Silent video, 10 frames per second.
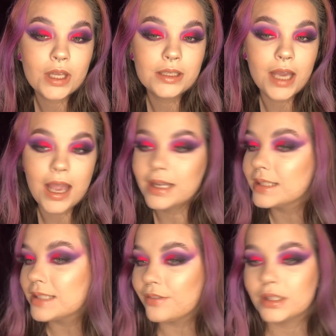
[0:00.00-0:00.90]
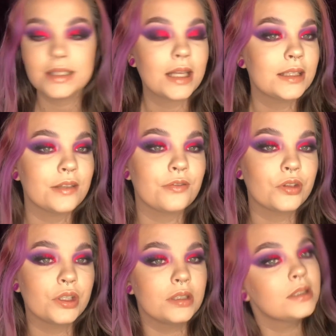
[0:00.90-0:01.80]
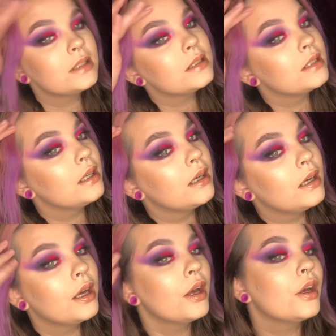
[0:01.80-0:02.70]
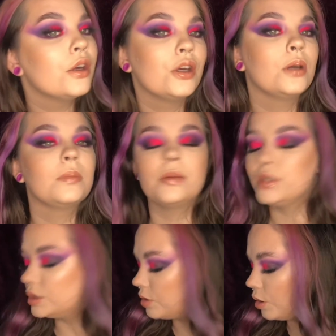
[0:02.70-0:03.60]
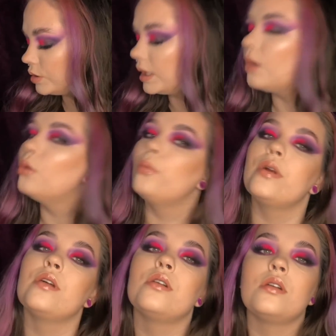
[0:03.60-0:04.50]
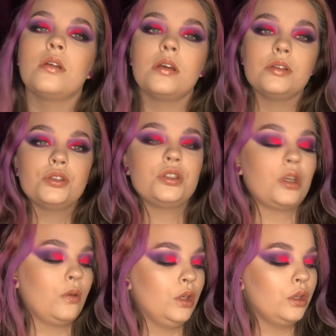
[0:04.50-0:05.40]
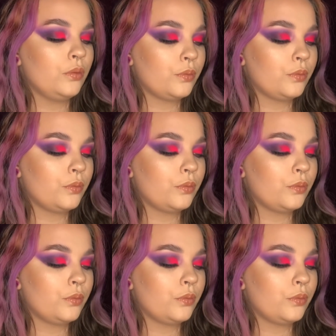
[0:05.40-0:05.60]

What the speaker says: Yeah, I can definitely tell a difference. Let me just hold that up and show you.